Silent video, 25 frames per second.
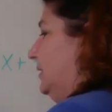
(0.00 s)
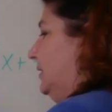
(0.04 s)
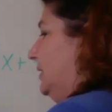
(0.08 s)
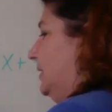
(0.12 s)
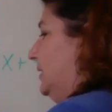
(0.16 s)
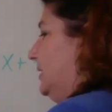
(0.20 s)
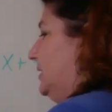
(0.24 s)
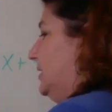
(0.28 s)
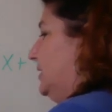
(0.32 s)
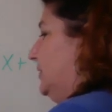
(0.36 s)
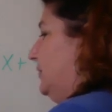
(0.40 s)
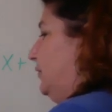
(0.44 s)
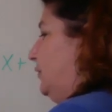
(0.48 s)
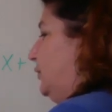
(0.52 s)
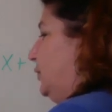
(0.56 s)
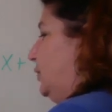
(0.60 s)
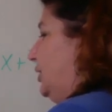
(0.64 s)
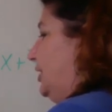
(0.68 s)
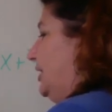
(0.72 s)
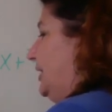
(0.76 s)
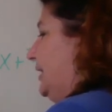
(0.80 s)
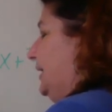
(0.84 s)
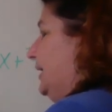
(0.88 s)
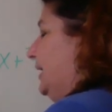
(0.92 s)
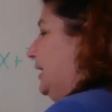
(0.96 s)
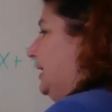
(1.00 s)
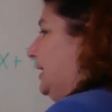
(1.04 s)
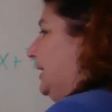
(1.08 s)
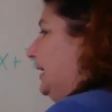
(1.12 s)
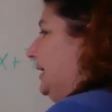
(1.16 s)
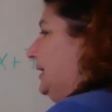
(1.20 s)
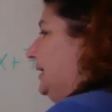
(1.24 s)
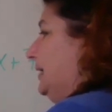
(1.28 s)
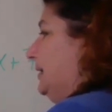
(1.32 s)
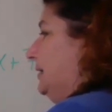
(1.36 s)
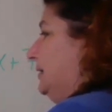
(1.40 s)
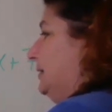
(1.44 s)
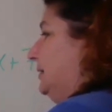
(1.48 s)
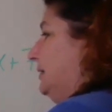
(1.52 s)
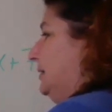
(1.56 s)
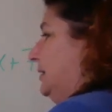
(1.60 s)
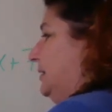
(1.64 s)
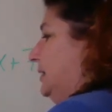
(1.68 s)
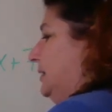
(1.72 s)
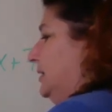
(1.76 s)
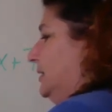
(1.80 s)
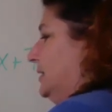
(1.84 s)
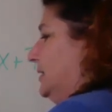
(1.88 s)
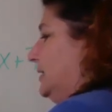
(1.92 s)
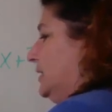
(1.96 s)
is 49.
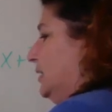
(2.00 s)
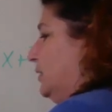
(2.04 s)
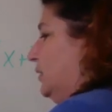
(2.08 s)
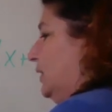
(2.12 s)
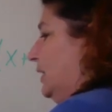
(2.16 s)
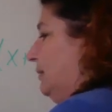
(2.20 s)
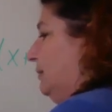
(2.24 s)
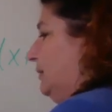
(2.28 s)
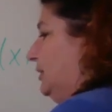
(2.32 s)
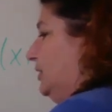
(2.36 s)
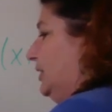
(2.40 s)
So I'm